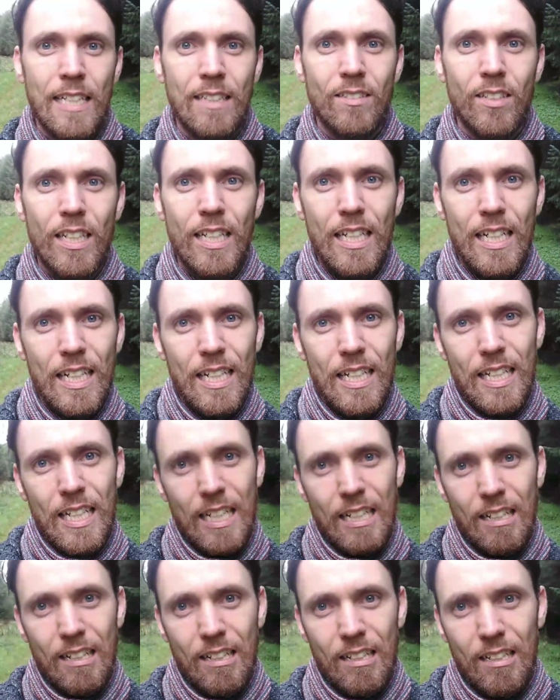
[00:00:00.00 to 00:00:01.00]
See,
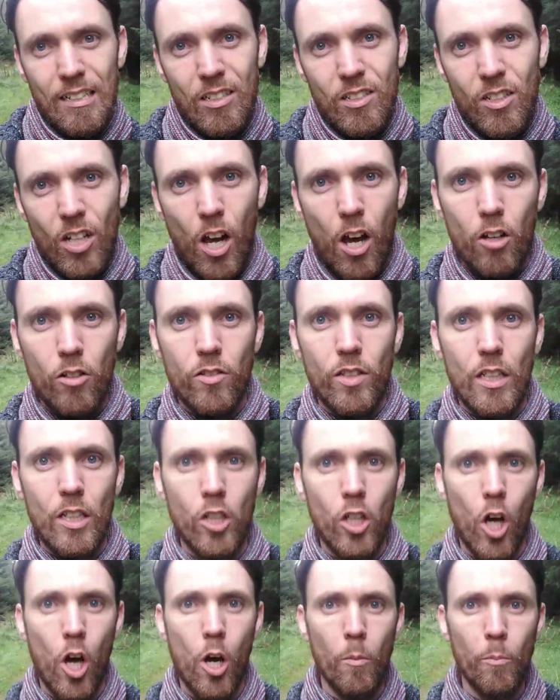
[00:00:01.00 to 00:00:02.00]
toxic
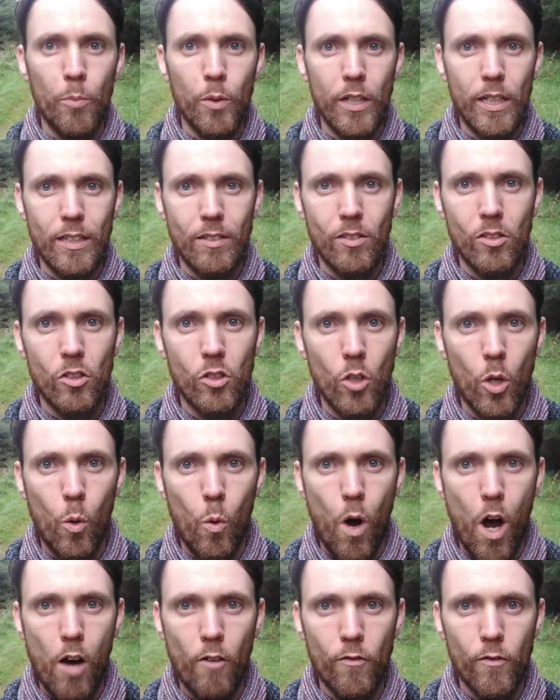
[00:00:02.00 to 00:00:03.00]
company
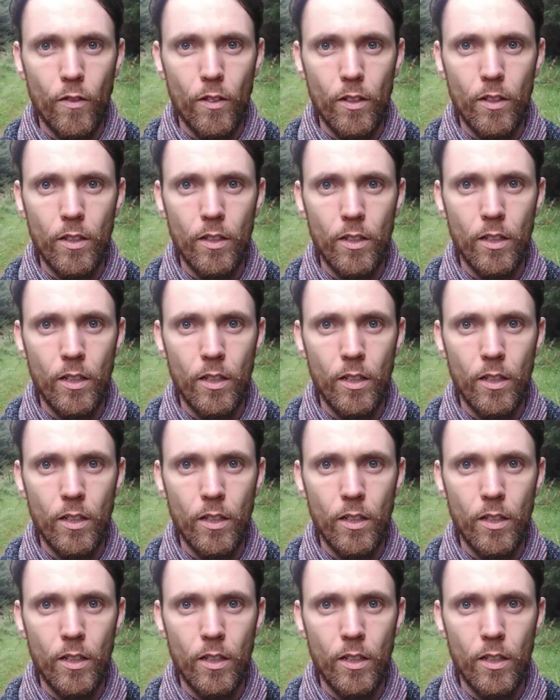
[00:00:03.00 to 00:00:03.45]
so often